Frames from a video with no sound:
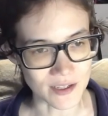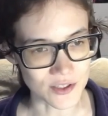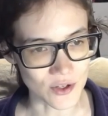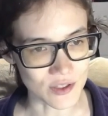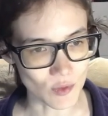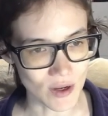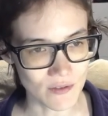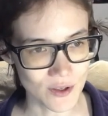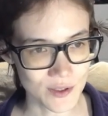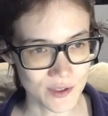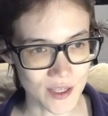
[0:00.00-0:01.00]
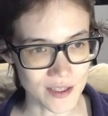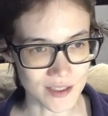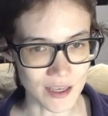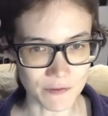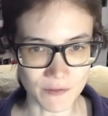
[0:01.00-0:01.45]
So it's one of those things
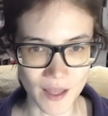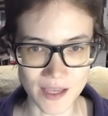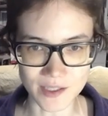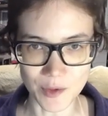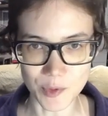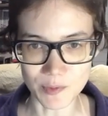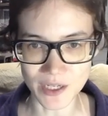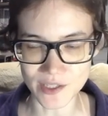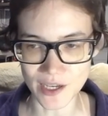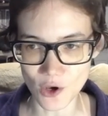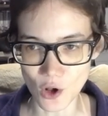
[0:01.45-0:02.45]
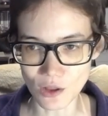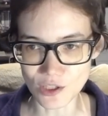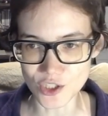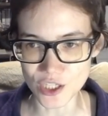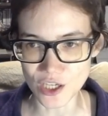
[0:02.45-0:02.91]
that flares up in my
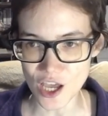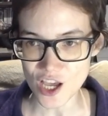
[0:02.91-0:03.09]
psychology